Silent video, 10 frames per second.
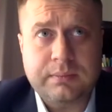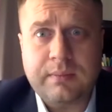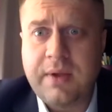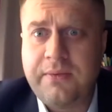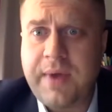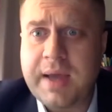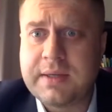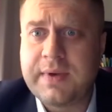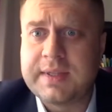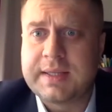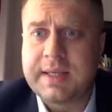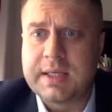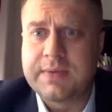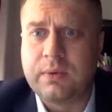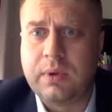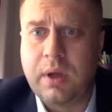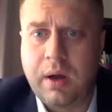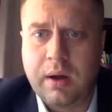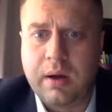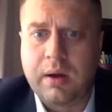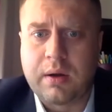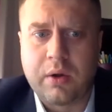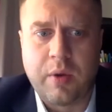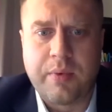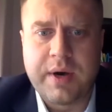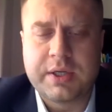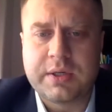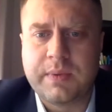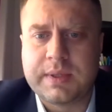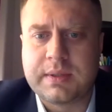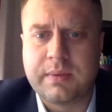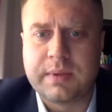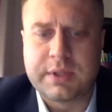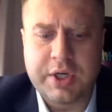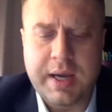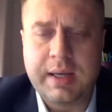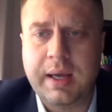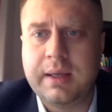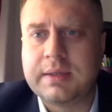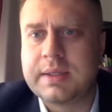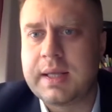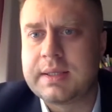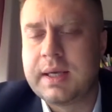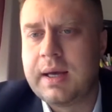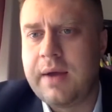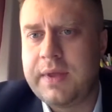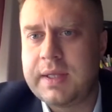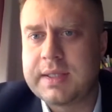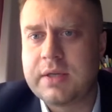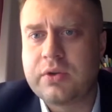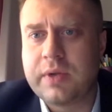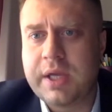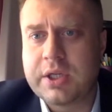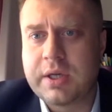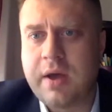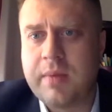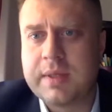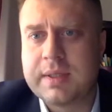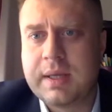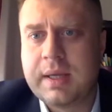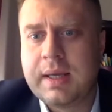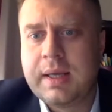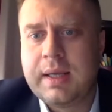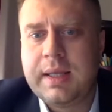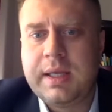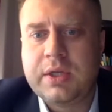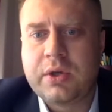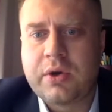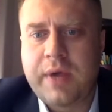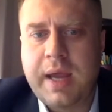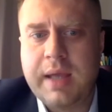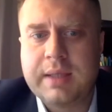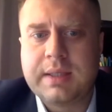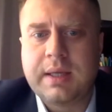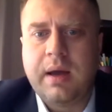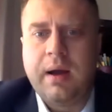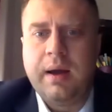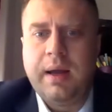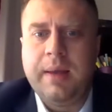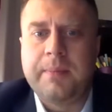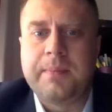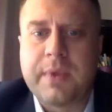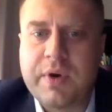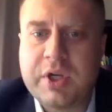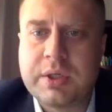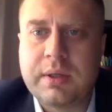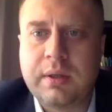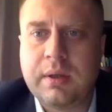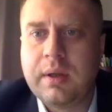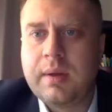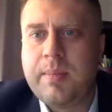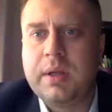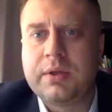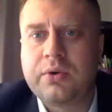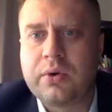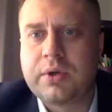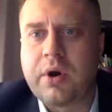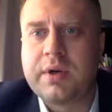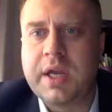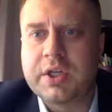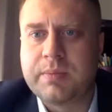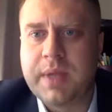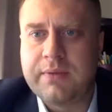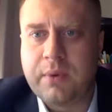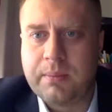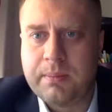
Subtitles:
effective and successful collaboration with China, it's that I think the Central Asian governments, they need to create a regional Belt and Road coordination platform.